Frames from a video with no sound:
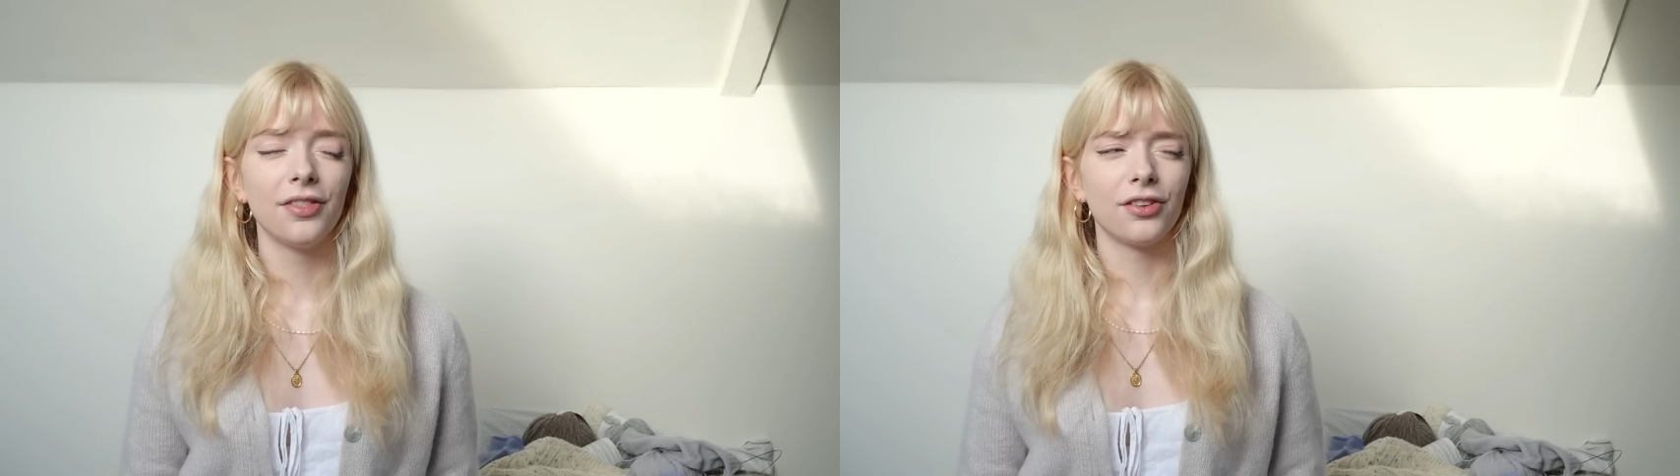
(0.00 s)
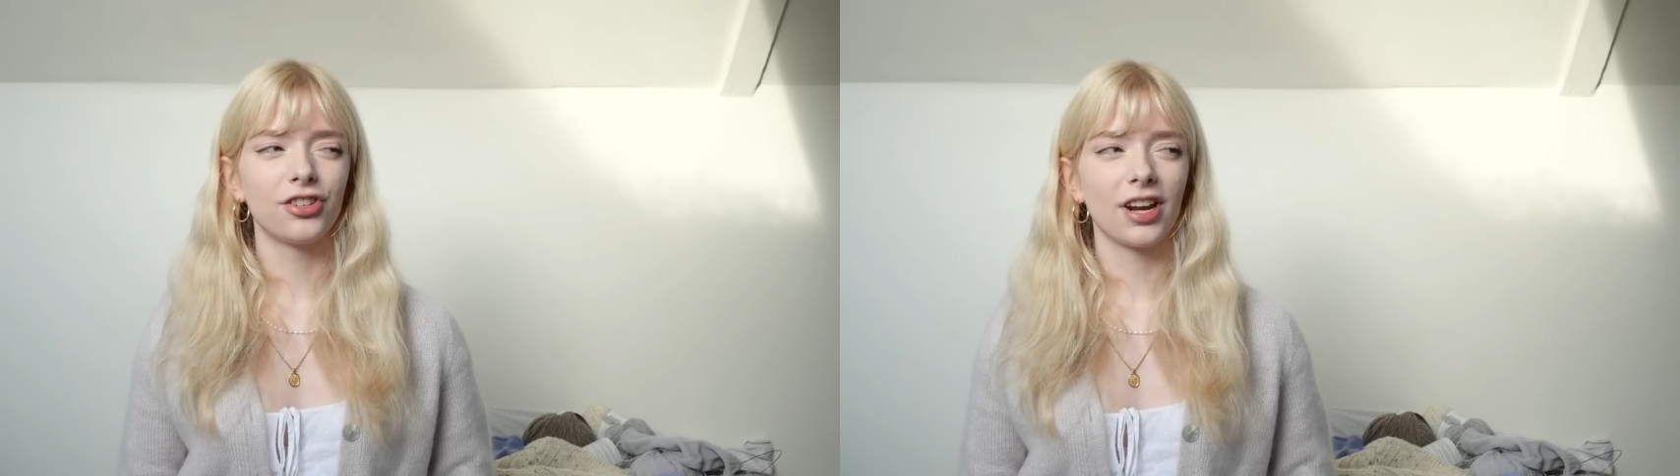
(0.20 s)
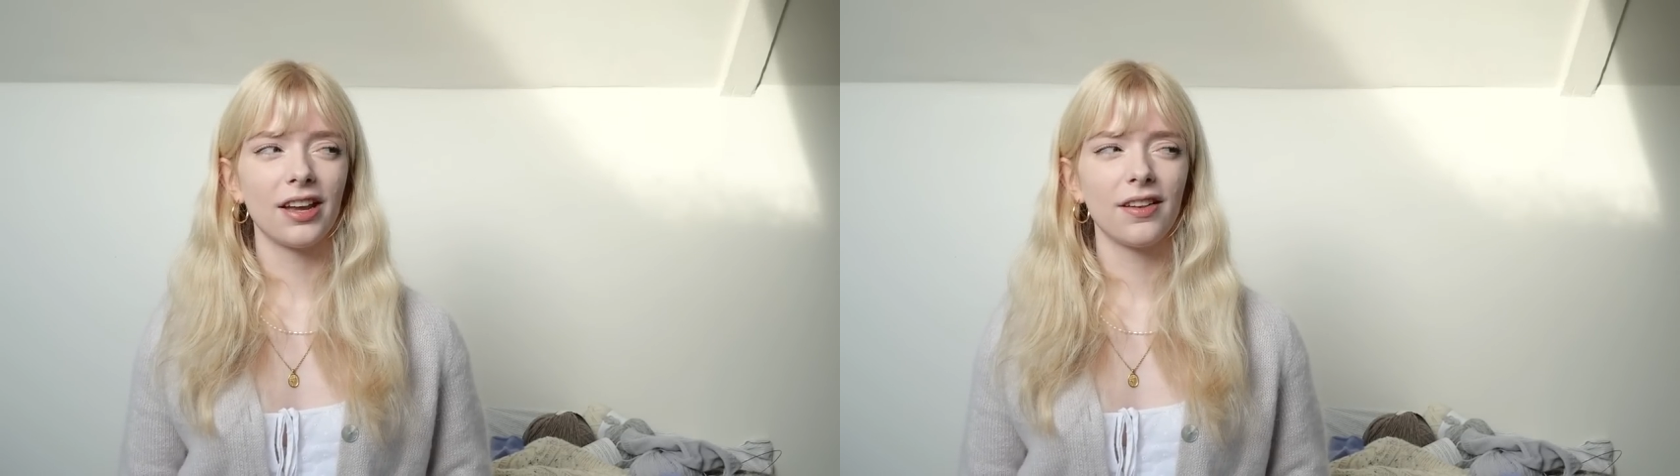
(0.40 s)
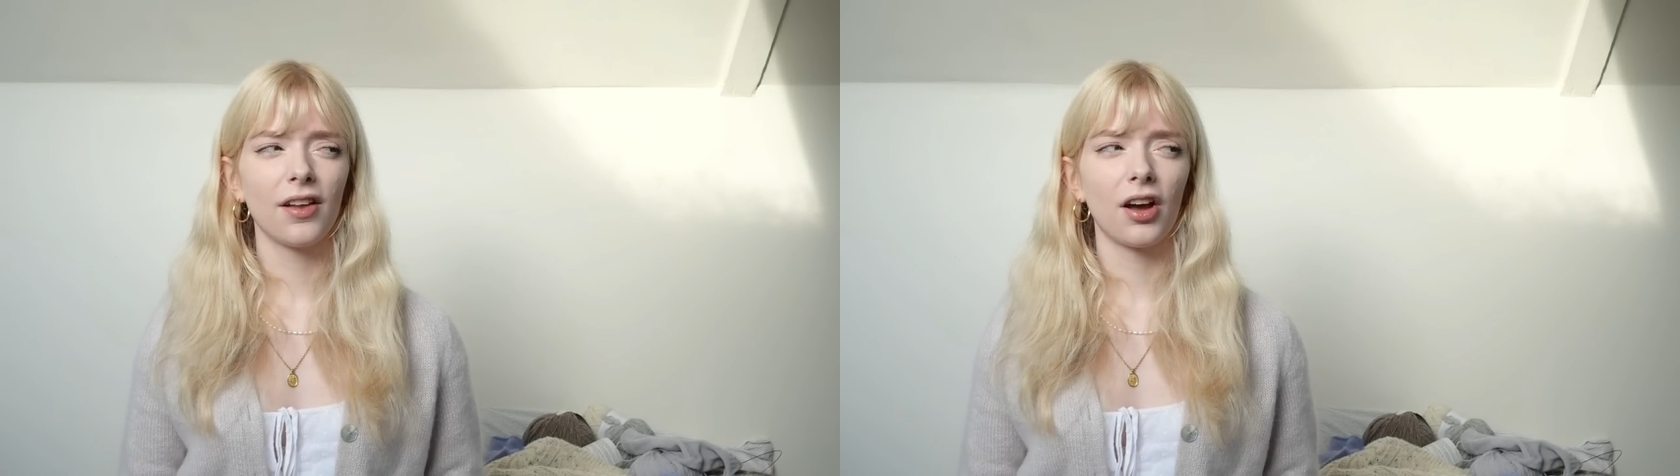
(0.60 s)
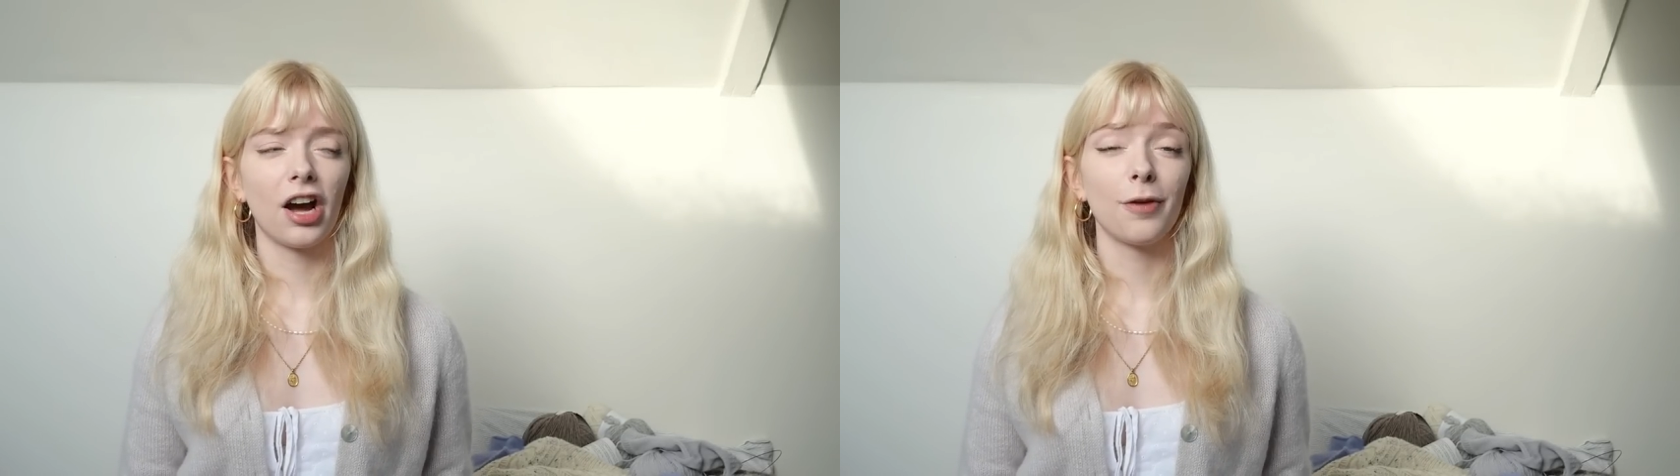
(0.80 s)
The shades
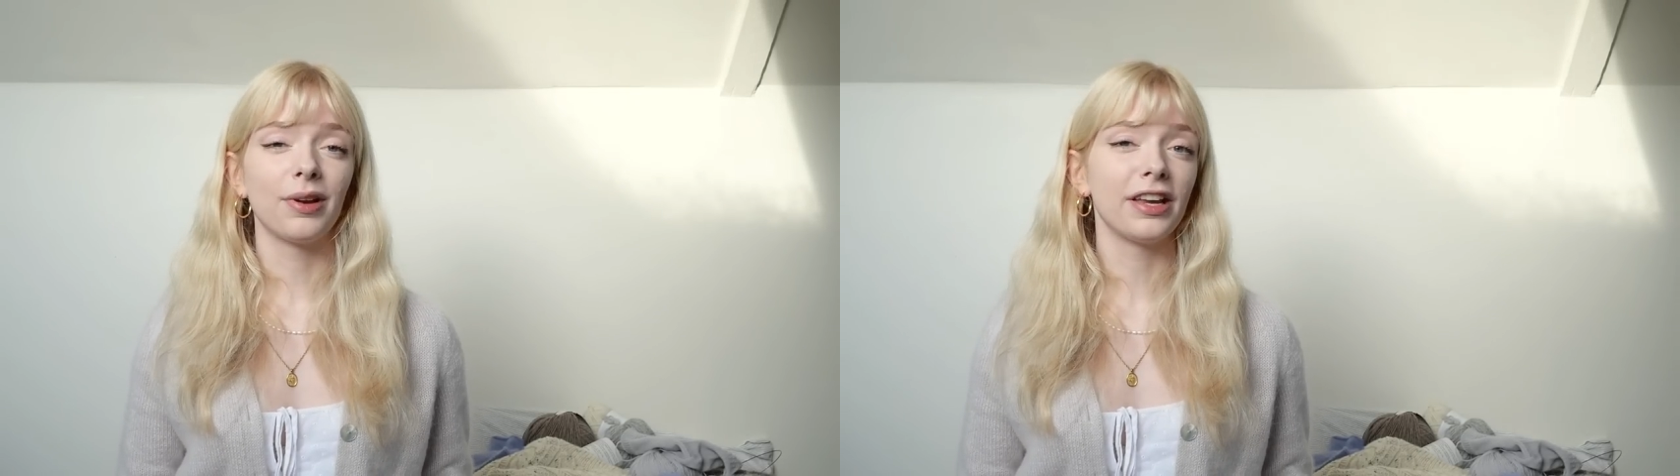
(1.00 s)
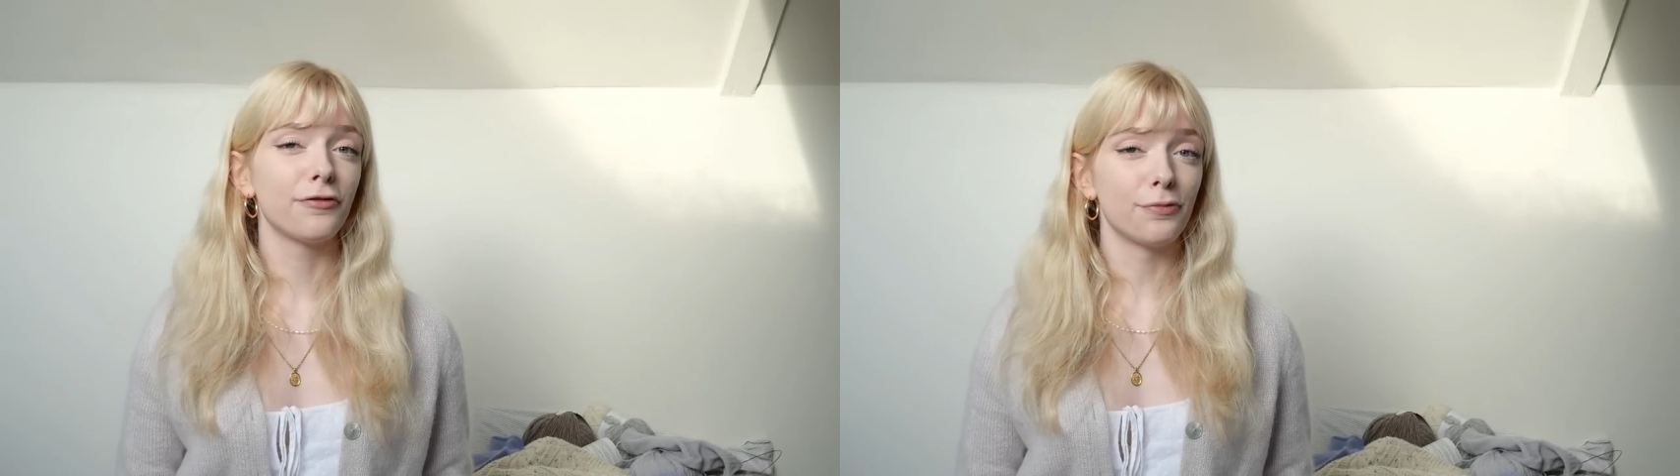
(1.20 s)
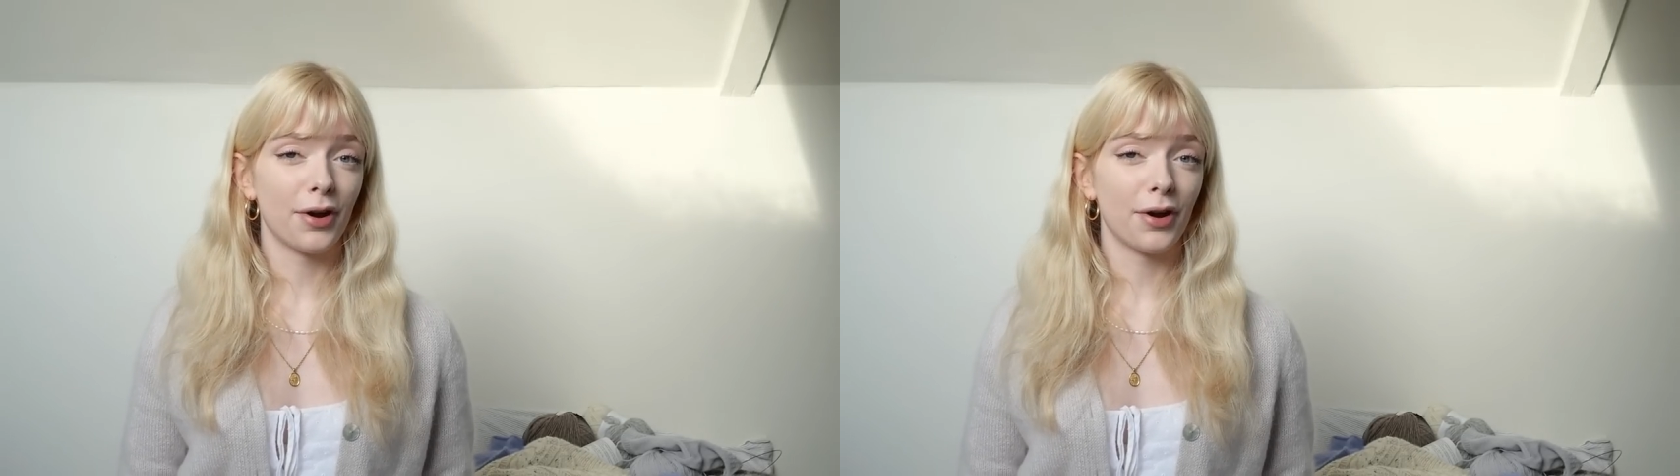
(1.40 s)
are, I believe,